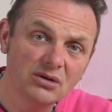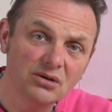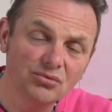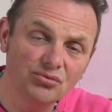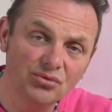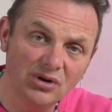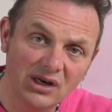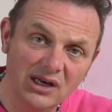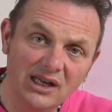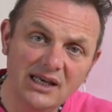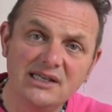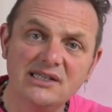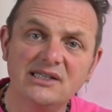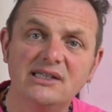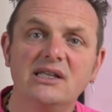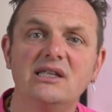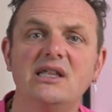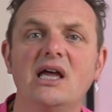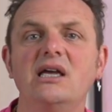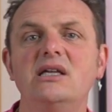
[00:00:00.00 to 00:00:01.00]
release
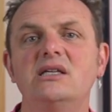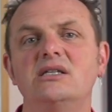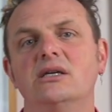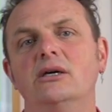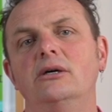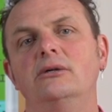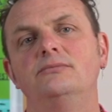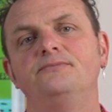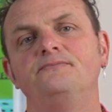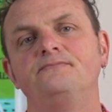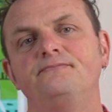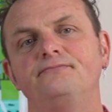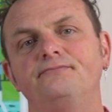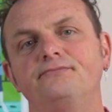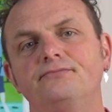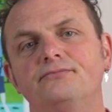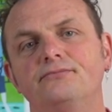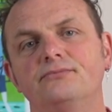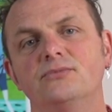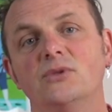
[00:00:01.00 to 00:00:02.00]
the data.
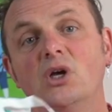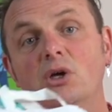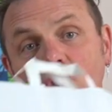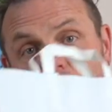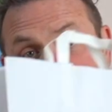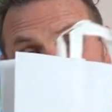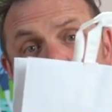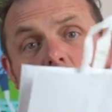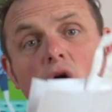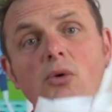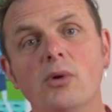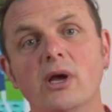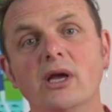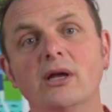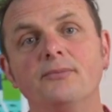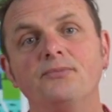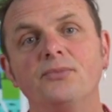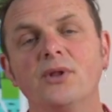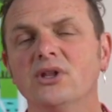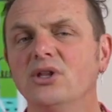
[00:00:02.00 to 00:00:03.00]
Show me,
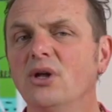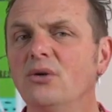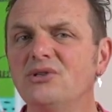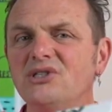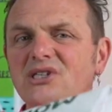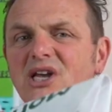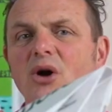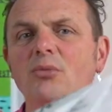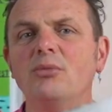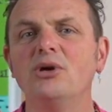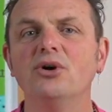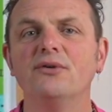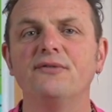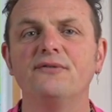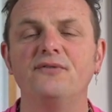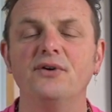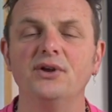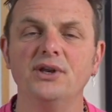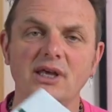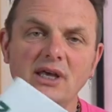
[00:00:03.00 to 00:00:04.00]
don't tell me you're
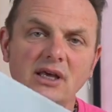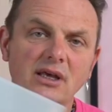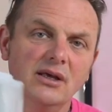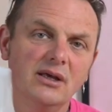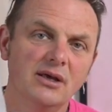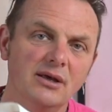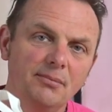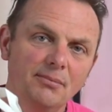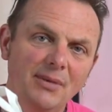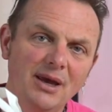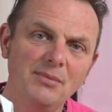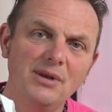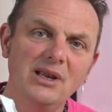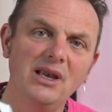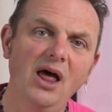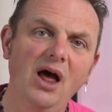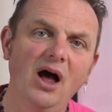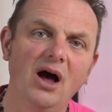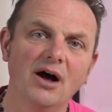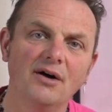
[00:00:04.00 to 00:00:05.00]
funny, make me
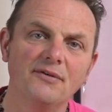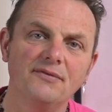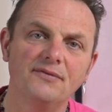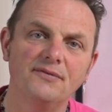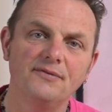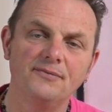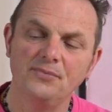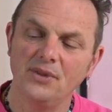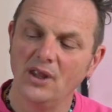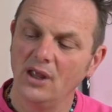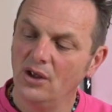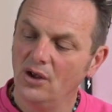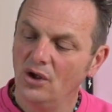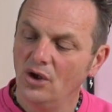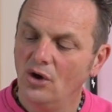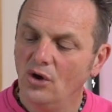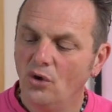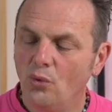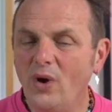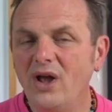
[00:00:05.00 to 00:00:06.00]
laugh.
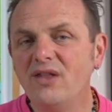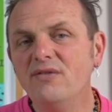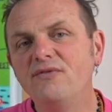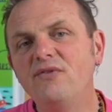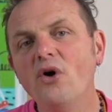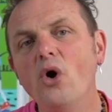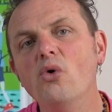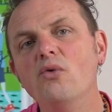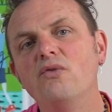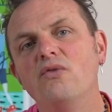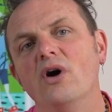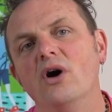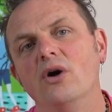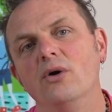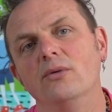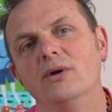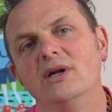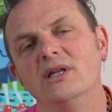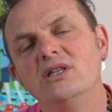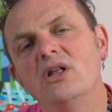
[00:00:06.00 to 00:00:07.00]
When
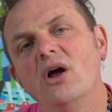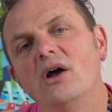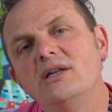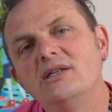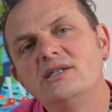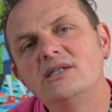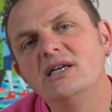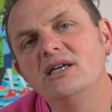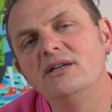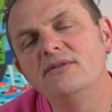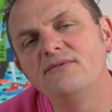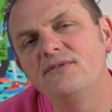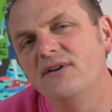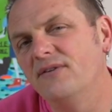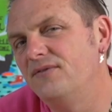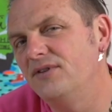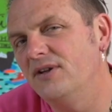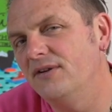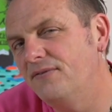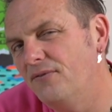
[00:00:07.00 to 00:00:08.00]
Volvo in
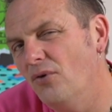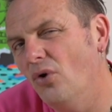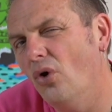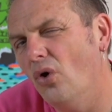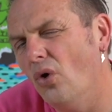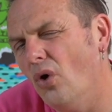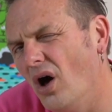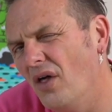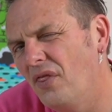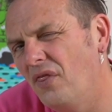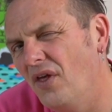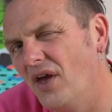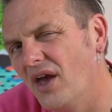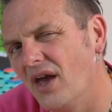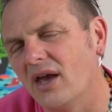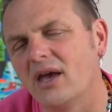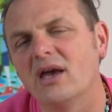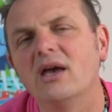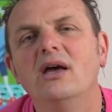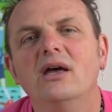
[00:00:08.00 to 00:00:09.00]
1954, I
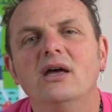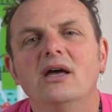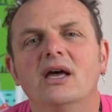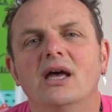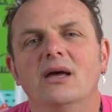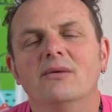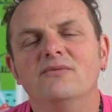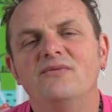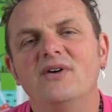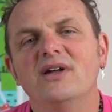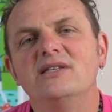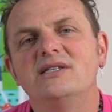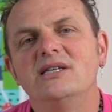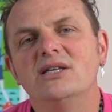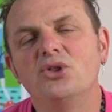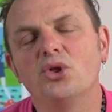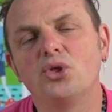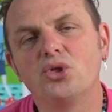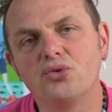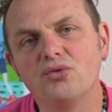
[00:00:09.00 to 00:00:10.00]
think,
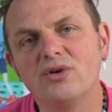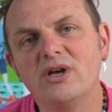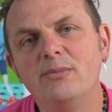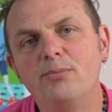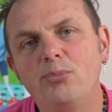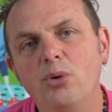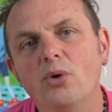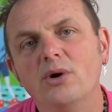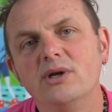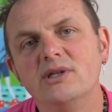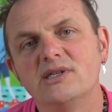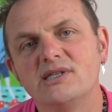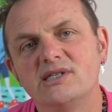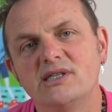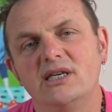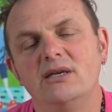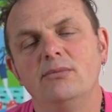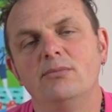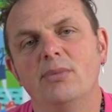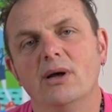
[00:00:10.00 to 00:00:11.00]
invented the 3-point
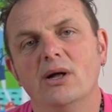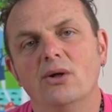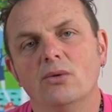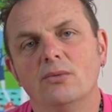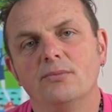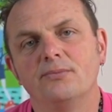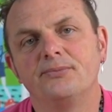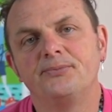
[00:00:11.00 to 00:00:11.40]
seatbelt,